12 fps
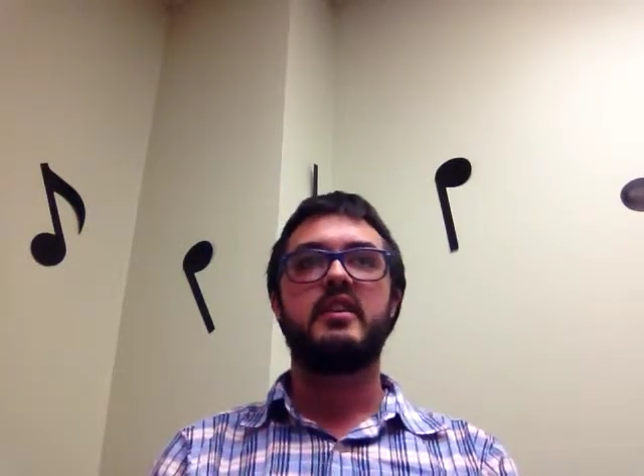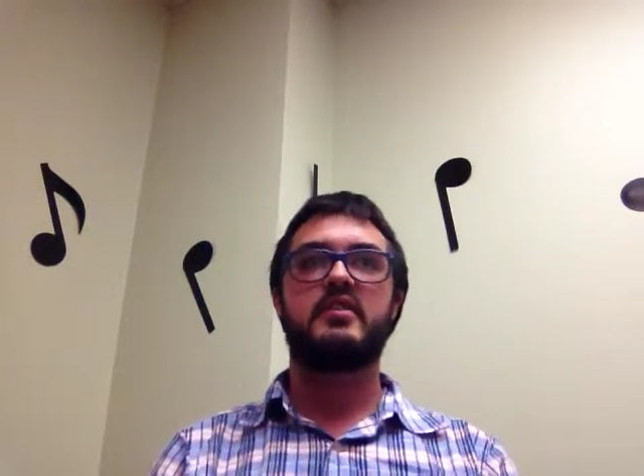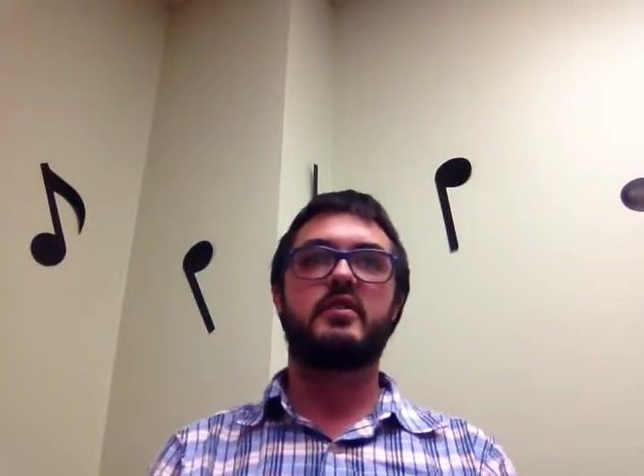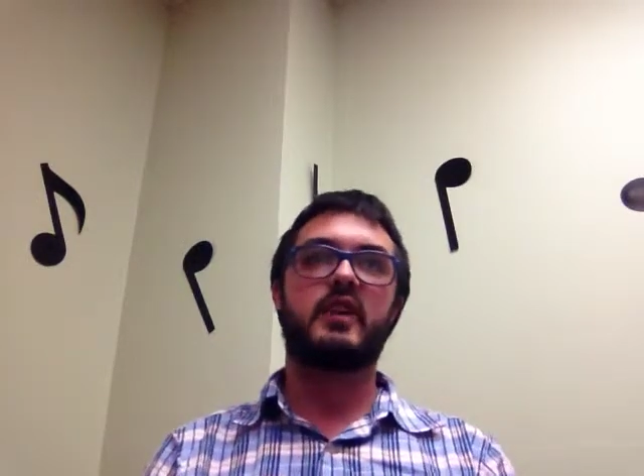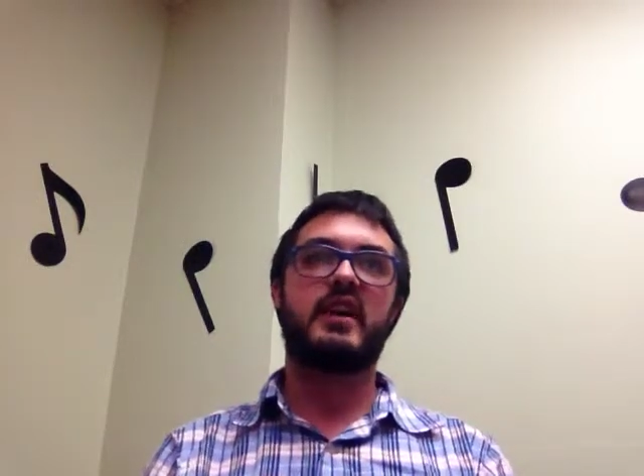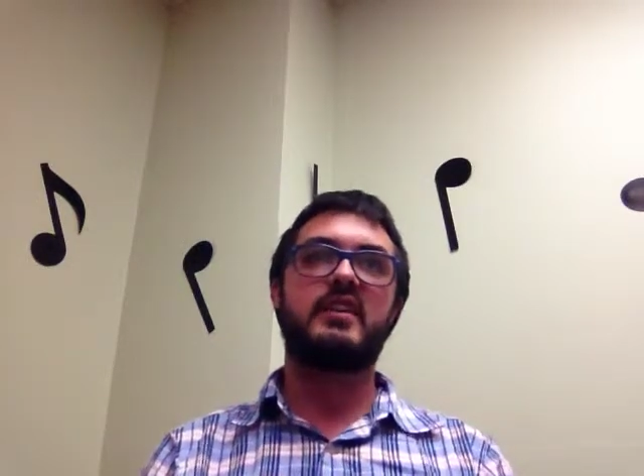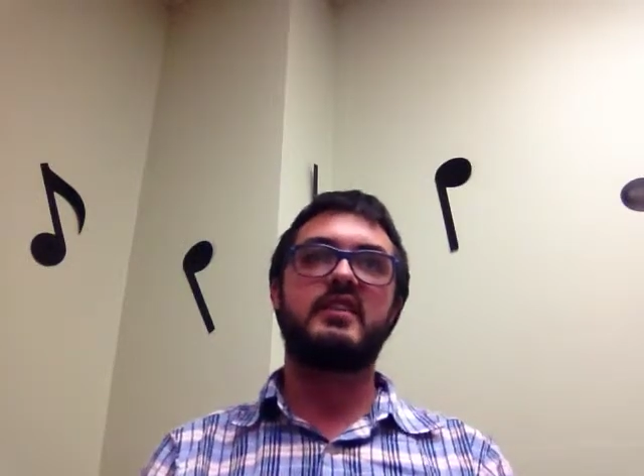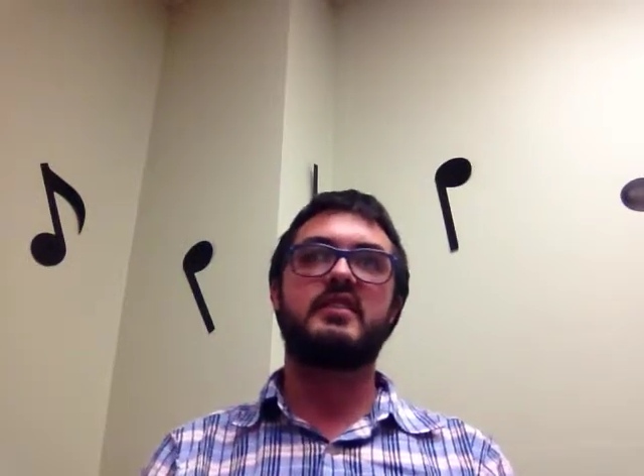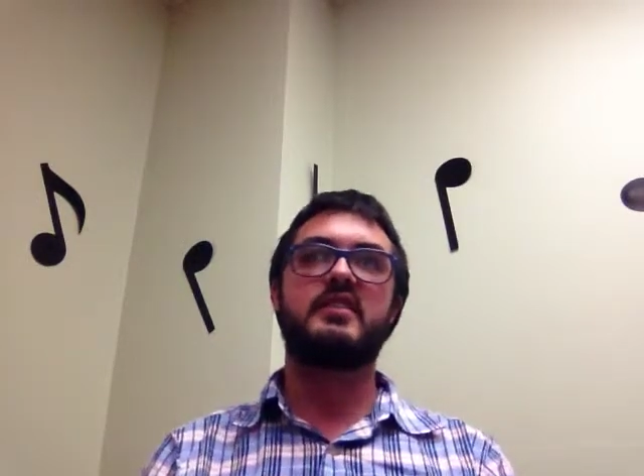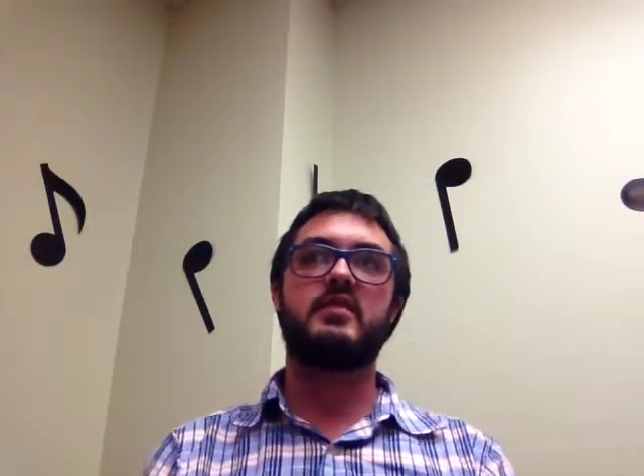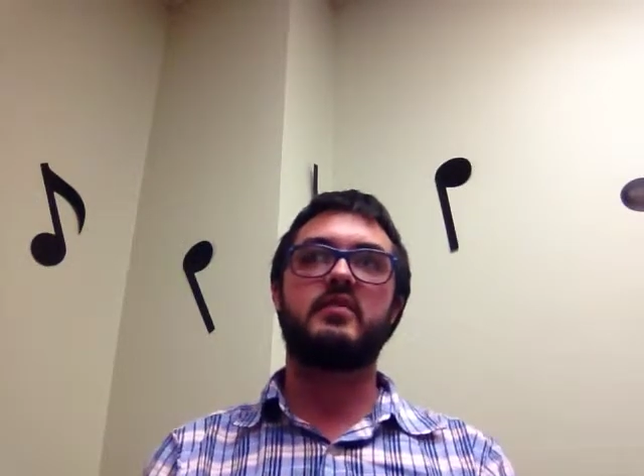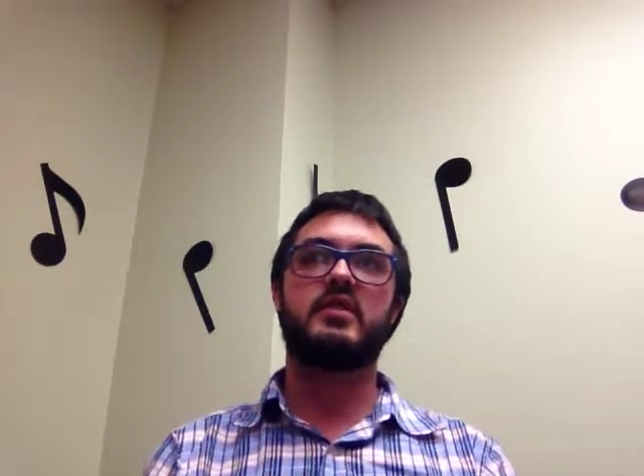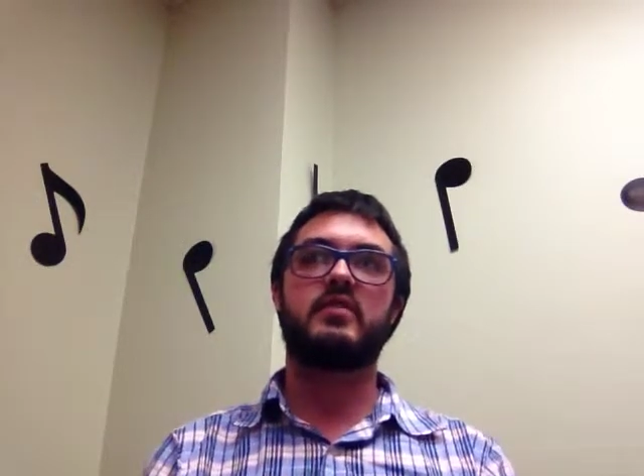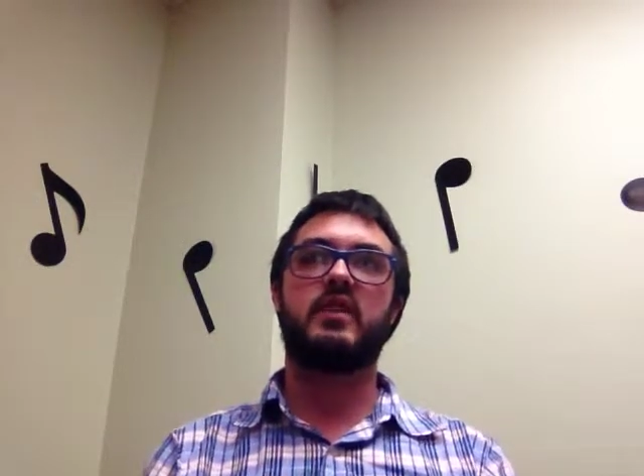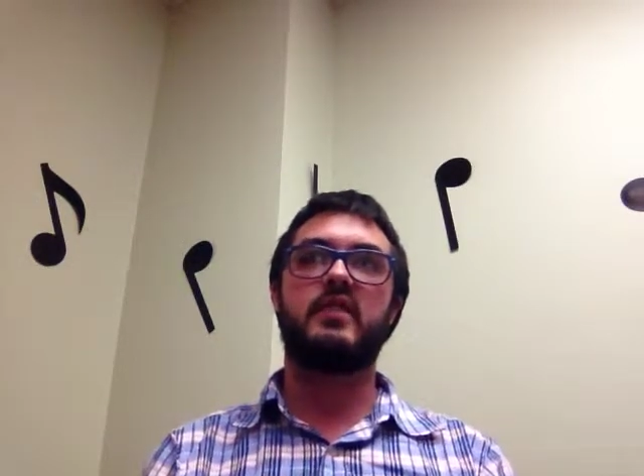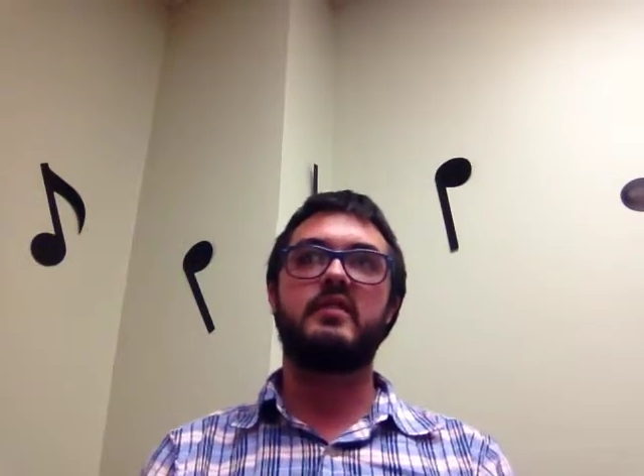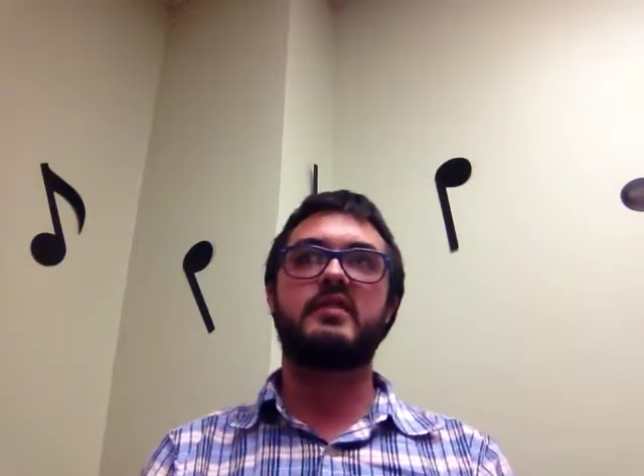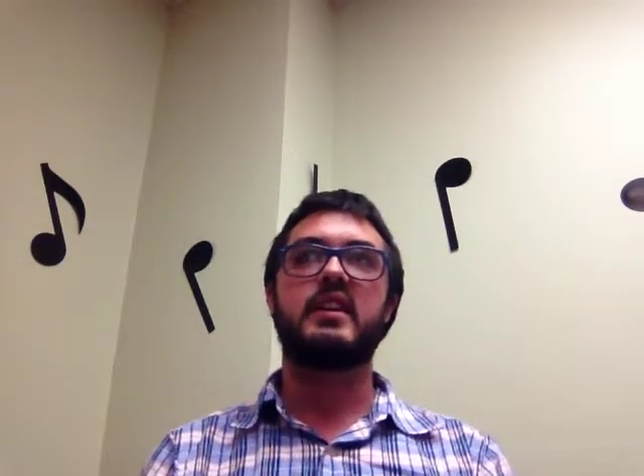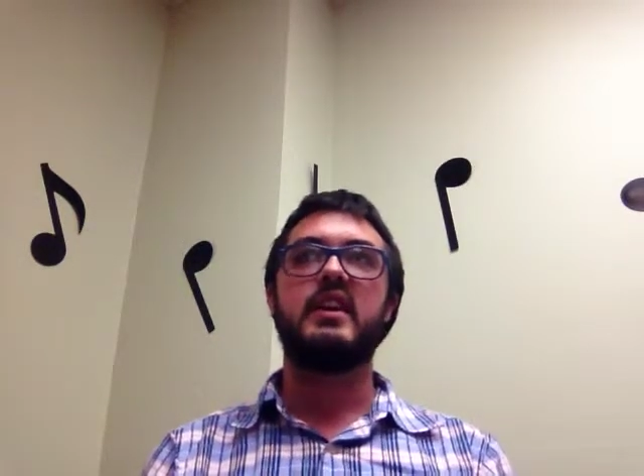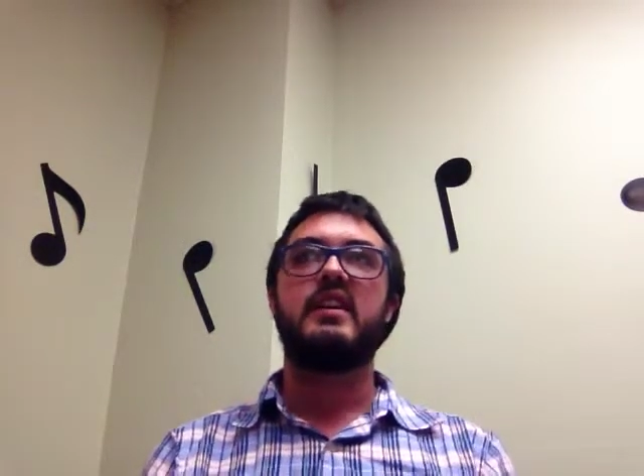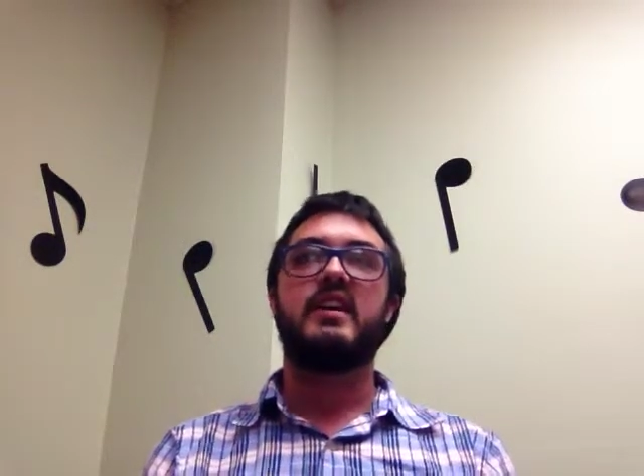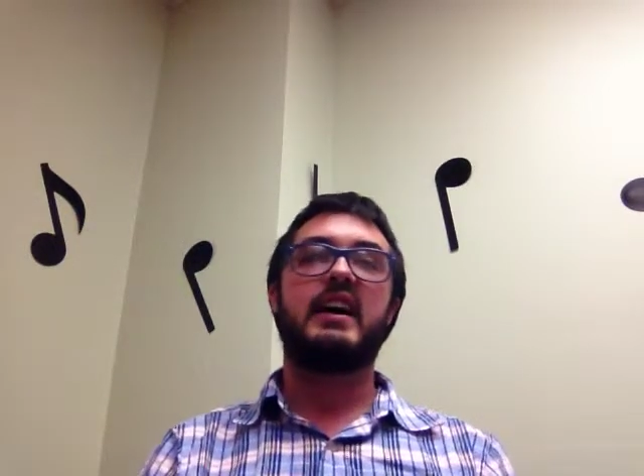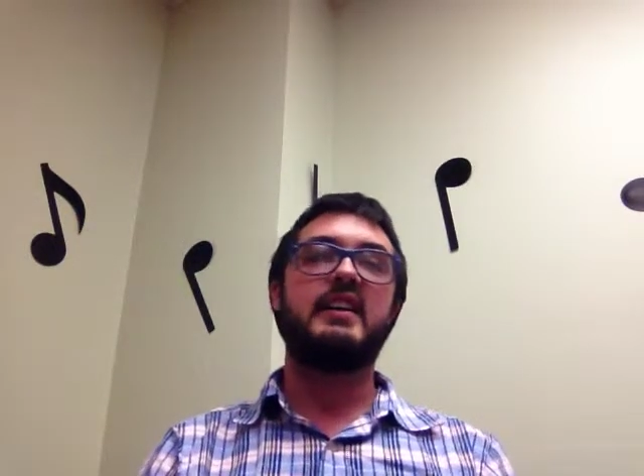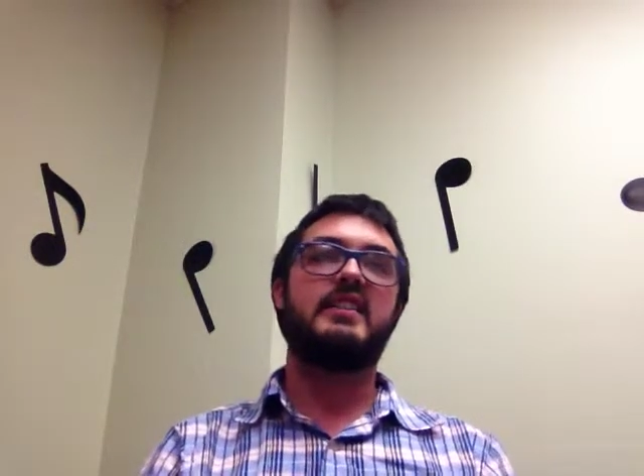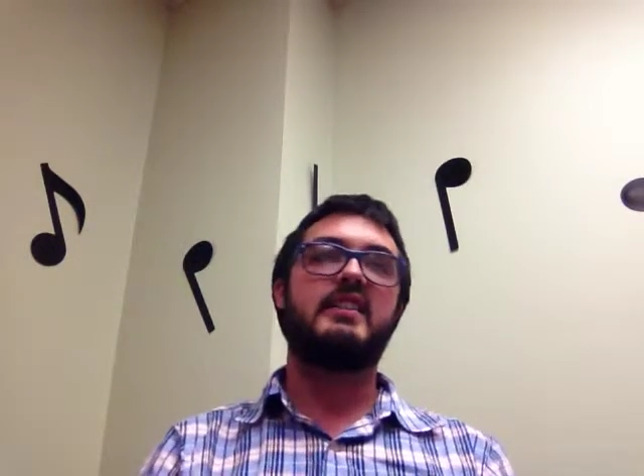so I could see which ones I